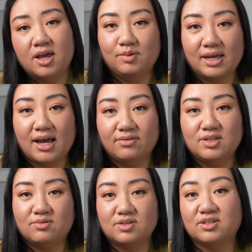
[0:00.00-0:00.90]
we have
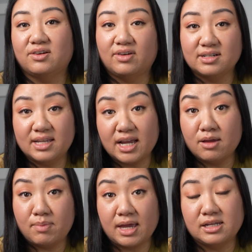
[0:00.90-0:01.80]
to reserve our
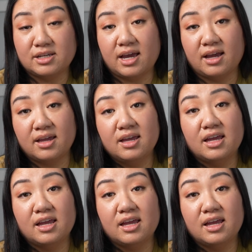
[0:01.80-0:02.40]
second paycheck